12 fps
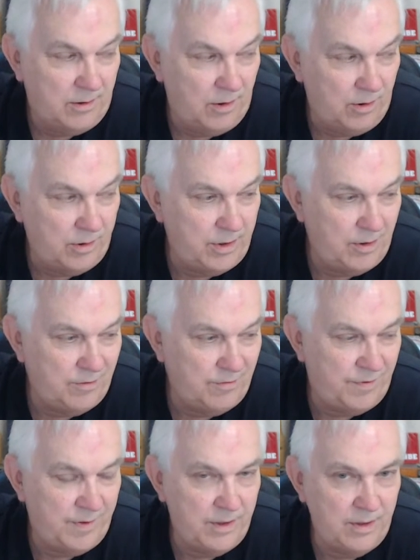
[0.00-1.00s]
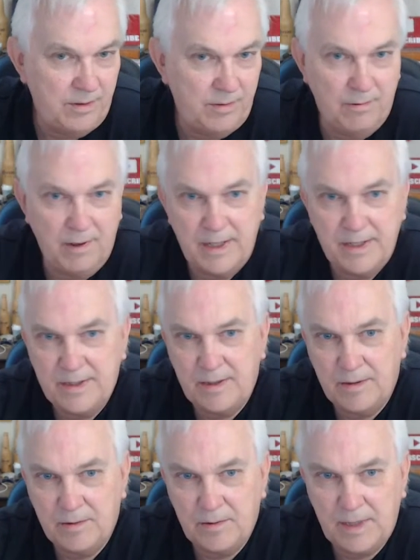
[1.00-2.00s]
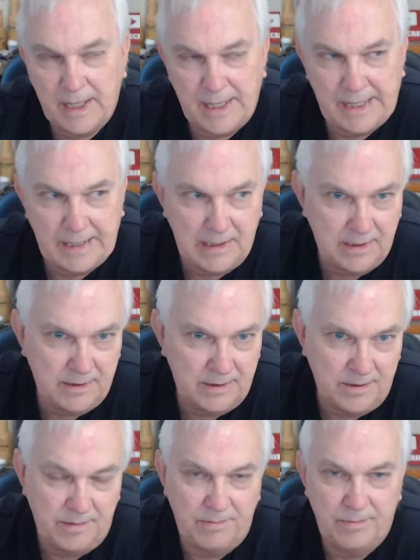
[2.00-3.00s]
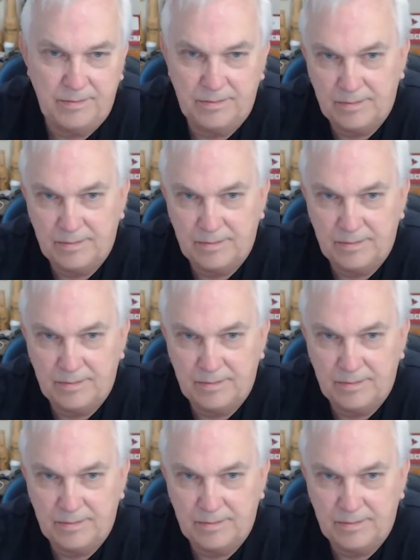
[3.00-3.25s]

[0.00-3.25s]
growing your own food and raising your own cattle and